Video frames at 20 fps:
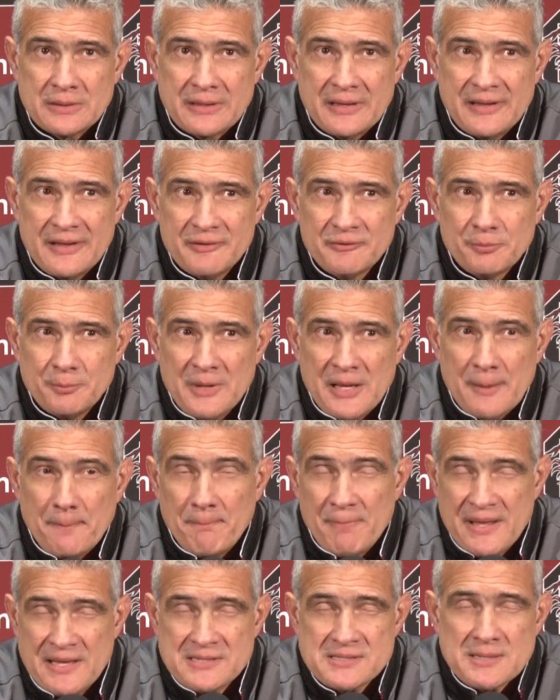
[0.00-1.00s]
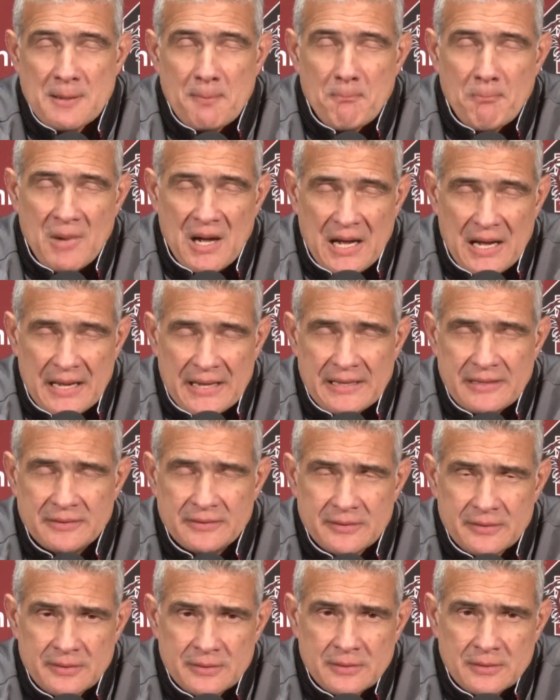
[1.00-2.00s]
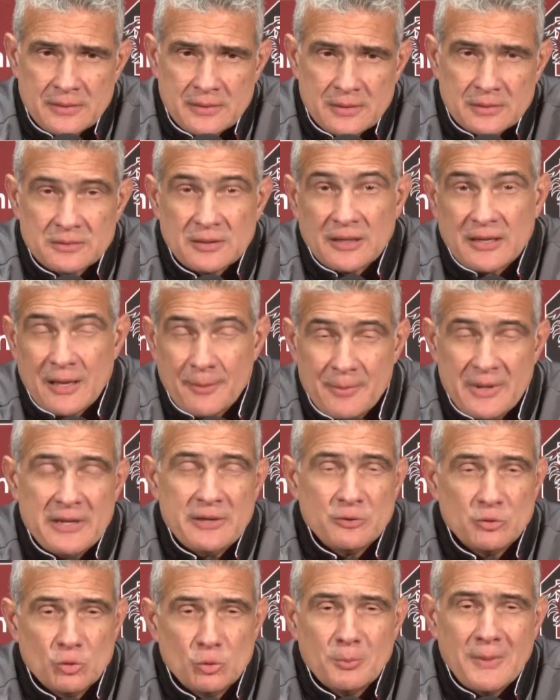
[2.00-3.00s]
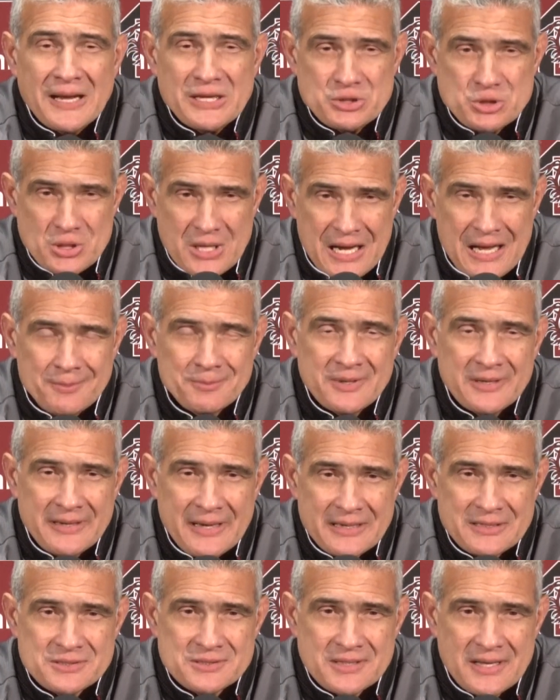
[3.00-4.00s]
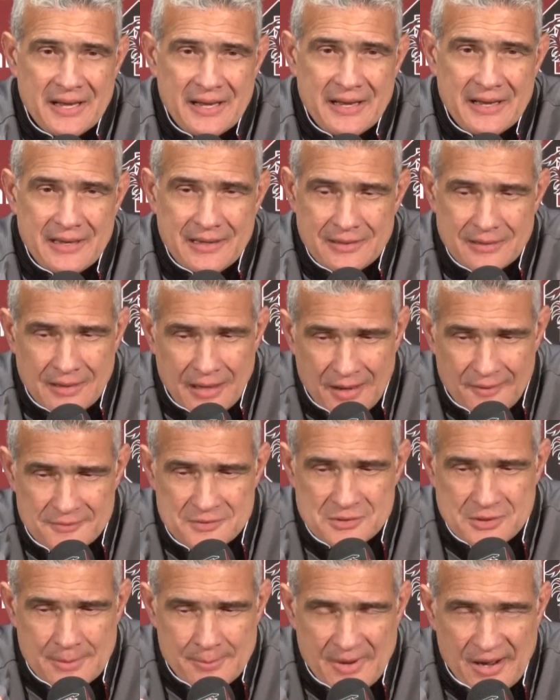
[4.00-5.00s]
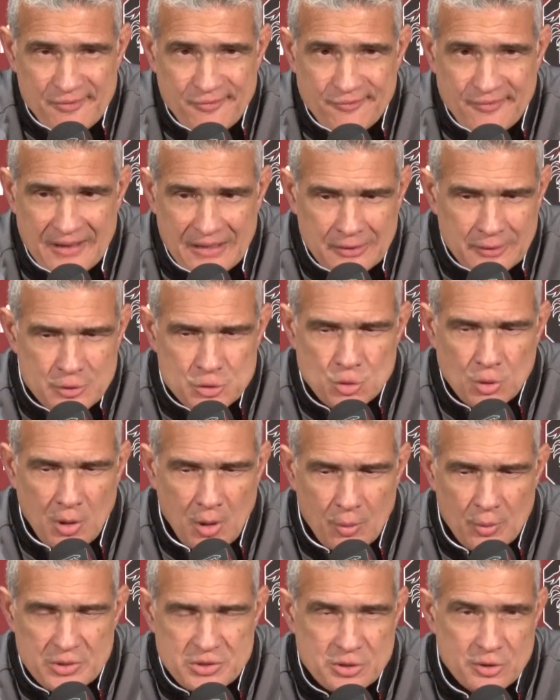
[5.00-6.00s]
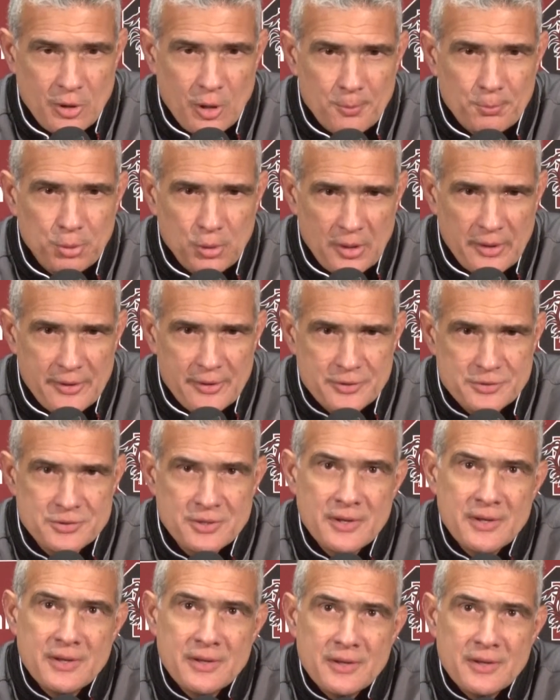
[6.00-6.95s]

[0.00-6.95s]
gives me a peace of mind to come in and do my job the next day, obviously my feelings are always in our players,